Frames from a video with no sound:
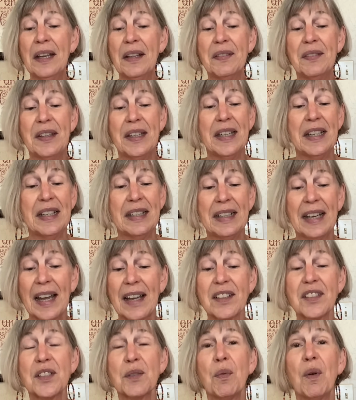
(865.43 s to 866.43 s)
The
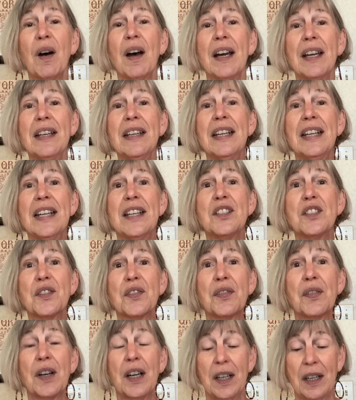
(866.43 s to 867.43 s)
next one is,
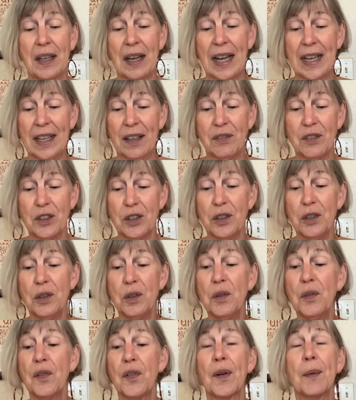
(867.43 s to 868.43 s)
I have
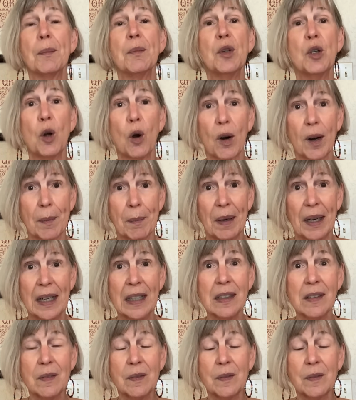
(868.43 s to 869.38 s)
2 from Norma.